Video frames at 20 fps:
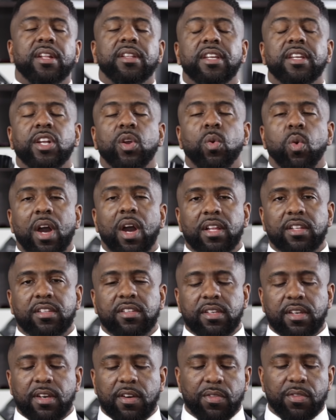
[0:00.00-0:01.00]
the
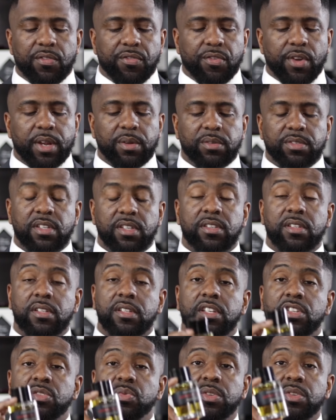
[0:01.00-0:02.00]
quality of the fragrances, and
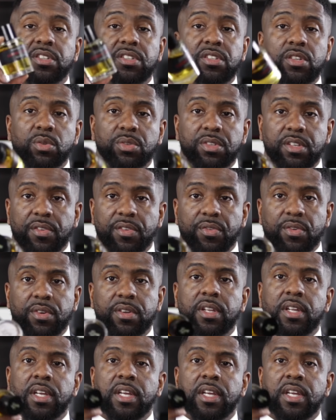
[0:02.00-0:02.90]
this one is no different.